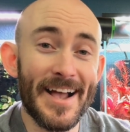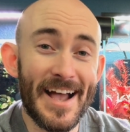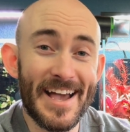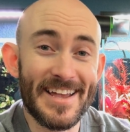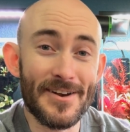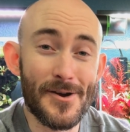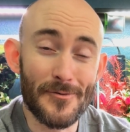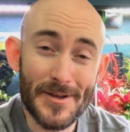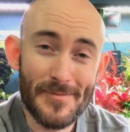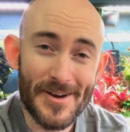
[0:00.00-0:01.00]
I had a
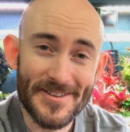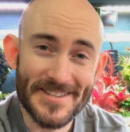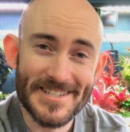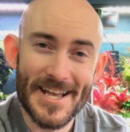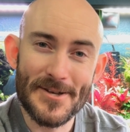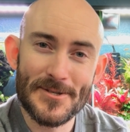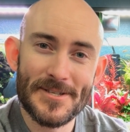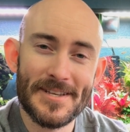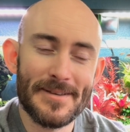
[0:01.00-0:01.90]
remodel in this house.